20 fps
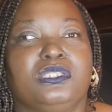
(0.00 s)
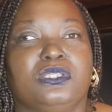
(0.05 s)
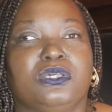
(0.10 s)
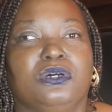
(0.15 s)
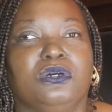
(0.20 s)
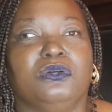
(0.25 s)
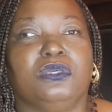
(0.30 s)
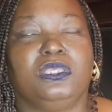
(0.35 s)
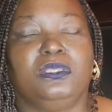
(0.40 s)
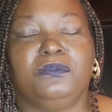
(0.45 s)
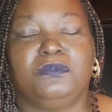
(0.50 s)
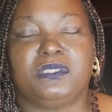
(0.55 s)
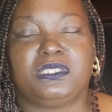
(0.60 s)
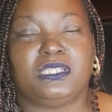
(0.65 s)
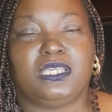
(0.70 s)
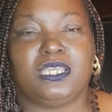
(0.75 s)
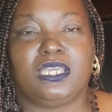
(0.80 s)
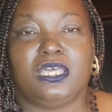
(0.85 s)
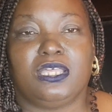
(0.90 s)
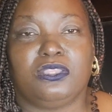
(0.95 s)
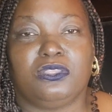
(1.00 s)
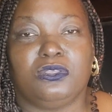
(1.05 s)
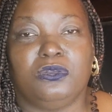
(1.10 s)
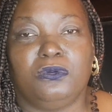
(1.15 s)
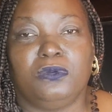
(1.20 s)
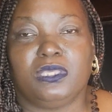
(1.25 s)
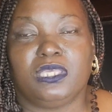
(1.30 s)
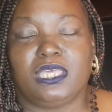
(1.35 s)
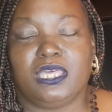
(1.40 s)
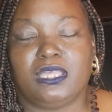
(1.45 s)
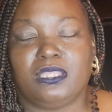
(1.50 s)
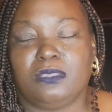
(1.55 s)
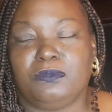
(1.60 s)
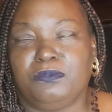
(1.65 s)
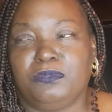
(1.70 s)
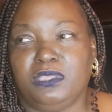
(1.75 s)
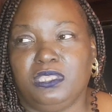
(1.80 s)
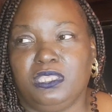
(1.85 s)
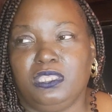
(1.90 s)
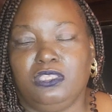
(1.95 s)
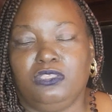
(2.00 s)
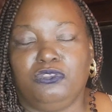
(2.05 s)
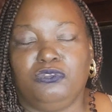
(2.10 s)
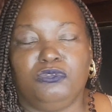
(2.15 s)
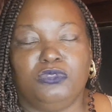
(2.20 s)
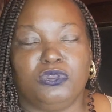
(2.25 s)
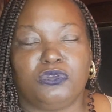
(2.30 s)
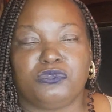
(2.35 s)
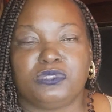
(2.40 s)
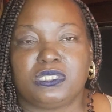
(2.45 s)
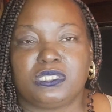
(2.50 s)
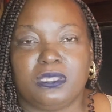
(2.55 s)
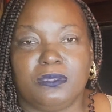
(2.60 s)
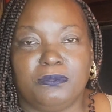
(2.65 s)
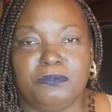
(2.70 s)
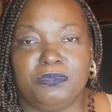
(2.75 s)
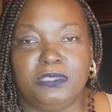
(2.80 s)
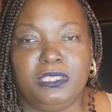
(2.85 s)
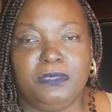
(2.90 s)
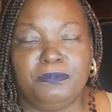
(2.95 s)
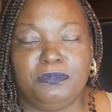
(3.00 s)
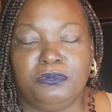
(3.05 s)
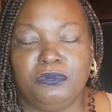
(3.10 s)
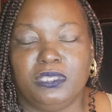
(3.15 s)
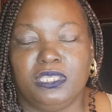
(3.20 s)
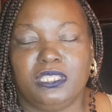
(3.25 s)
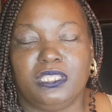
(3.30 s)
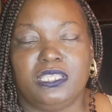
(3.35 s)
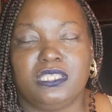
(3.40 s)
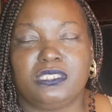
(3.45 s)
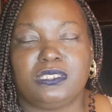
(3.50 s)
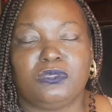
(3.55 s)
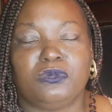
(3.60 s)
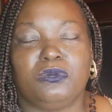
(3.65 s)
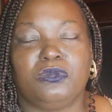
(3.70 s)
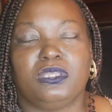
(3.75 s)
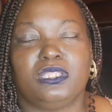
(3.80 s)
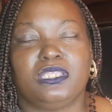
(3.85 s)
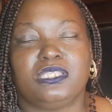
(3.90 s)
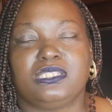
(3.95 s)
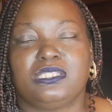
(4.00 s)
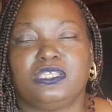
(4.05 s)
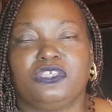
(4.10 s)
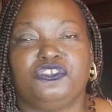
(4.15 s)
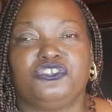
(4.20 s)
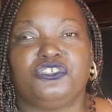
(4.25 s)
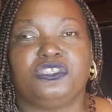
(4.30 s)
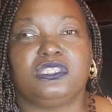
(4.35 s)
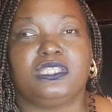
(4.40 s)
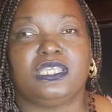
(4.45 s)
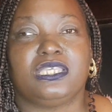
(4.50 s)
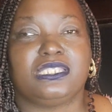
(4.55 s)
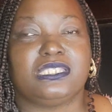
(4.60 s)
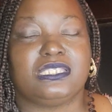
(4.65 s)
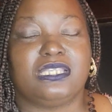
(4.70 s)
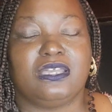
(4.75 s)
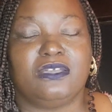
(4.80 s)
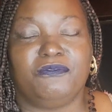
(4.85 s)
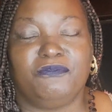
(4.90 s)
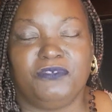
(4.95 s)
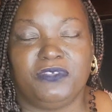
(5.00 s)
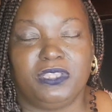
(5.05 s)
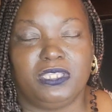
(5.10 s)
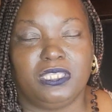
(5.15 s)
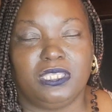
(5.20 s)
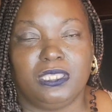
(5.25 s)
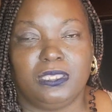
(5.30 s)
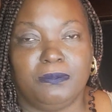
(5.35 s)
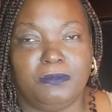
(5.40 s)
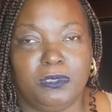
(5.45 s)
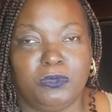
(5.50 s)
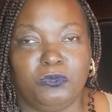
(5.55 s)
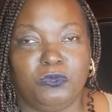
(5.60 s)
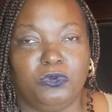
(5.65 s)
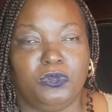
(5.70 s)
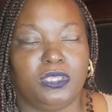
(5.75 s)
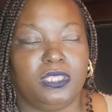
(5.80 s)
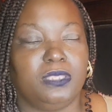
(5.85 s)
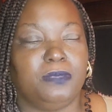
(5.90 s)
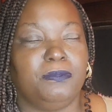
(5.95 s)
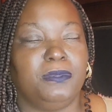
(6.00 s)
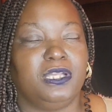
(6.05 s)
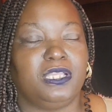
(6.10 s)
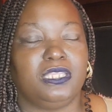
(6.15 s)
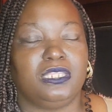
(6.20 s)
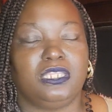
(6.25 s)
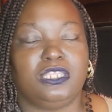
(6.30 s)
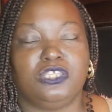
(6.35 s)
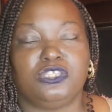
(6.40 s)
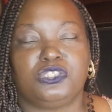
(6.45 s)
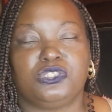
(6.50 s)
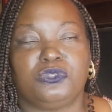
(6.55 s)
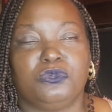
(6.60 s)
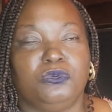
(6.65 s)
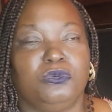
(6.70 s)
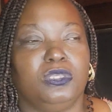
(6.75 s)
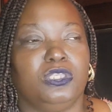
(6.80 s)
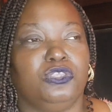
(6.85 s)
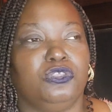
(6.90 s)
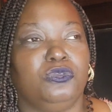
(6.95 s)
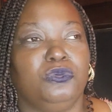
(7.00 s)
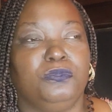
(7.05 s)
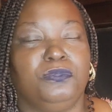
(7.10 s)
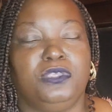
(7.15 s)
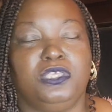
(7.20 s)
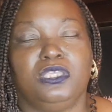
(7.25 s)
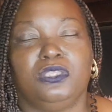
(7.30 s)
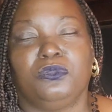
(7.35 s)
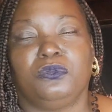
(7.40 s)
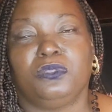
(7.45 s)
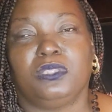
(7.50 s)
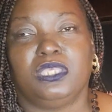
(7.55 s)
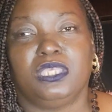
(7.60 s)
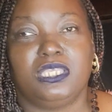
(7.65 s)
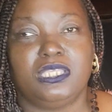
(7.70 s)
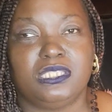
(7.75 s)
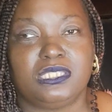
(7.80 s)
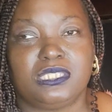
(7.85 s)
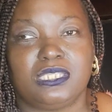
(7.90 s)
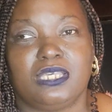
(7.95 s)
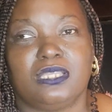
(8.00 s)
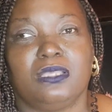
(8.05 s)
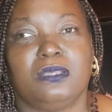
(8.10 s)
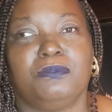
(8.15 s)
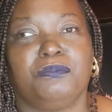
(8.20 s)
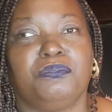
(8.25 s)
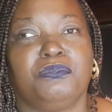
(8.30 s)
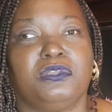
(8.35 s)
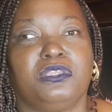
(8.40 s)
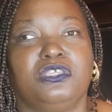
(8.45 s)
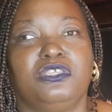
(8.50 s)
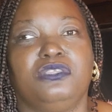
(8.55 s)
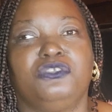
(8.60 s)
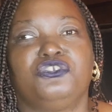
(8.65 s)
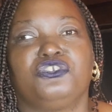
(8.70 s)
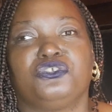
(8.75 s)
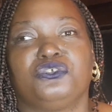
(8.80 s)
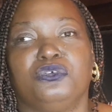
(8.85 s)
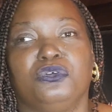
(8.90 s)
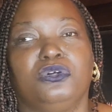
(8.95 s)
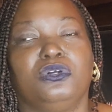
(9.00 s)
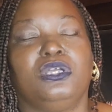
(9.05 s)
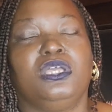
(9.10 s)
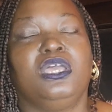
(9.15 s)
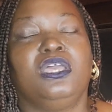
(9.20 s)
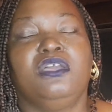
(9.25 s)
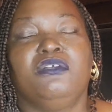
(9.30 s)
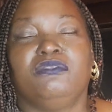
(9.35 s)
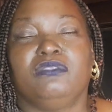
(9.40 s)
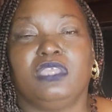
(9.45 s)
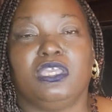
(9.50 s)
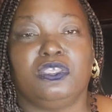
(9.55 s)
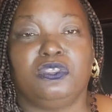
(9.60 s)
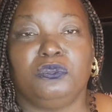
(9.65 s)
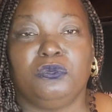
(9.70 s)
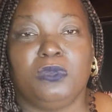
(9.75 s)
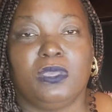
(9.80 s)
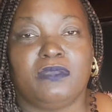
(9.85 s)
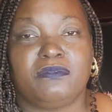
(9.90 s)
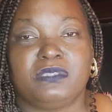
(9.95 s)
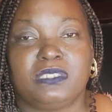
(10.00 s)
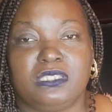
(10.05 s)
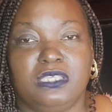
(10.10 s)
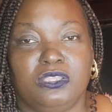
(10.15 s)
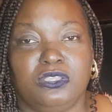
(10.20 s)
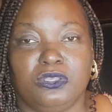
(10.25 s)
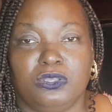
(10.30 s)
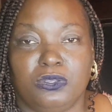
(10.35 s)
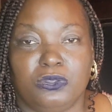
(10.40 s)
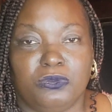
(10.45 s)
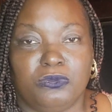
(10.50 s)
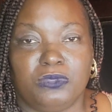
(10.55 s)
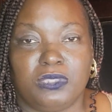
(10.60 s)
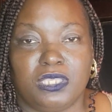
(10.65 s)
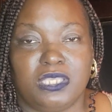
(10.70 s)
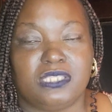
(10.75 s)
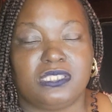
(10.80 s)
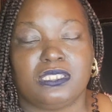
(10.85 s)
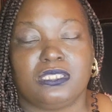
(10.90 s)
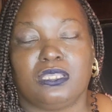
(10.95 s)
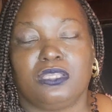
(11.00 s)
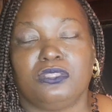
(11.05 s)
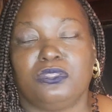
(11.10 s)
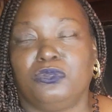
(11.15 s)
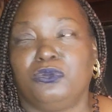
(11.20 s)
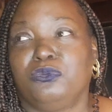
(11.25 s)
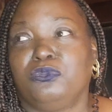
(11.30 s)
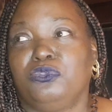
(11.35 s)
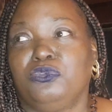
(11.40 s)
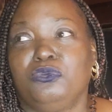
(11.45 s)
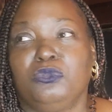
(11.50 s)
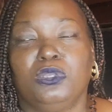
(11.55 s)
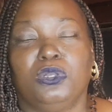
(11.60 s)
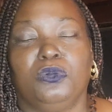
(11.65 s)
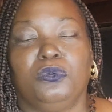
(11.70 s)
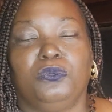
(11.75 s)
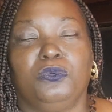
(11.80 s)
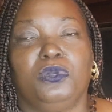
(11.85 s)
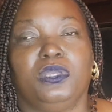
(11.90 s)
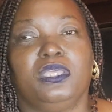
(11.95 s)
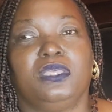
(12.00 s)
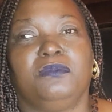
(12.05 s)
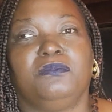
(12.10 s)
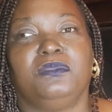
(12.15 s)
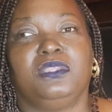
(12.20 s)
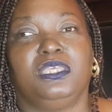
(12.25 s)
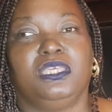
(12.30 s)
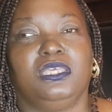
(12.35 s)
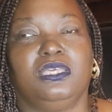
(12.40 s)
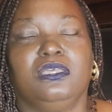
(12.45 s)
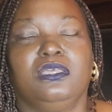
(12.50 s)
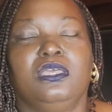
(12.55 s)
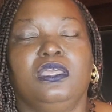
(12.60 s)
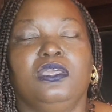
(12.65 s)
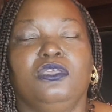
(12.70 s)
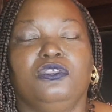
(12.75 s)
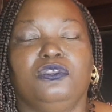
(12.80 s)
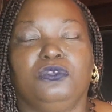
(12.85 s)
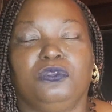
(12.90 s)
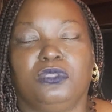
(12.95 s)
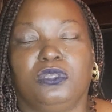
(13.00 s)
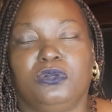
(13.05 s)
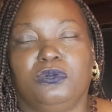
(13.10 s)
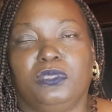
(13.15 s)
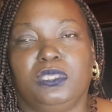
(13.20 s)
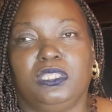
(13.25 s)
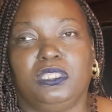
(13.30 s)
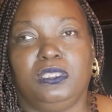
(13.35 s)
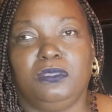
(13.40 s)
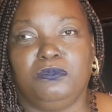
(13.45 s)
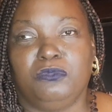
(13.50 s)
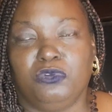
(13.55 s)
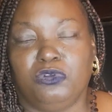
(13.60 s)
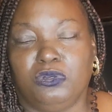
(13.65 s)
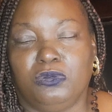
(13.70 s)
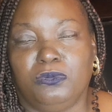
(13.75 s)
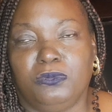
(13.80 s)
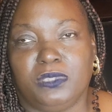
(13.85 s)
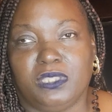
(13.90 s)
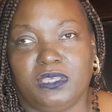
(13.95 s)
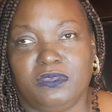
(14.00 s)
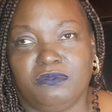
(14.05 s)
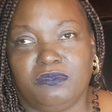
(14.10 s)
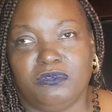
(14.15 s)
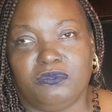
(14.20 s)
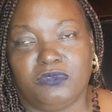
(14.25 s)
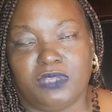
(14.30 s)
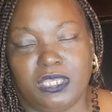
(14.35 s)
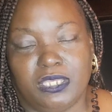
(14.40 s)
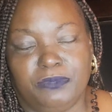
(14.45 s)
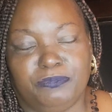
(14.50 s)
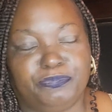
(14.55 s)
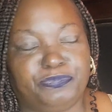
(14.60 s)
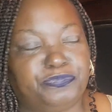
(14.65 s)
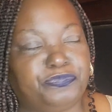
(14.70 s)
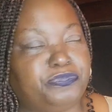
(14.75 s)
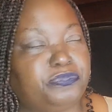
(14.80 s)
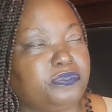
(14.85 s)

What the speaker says: So he was like, I know it gotta be, you know, some people in his organization that's not feeling him and want him out of there too. And you being on the inside, I'm pretty sure that you have seen and heard things, and I know you don't want him there, you know, anymore, whatever, right?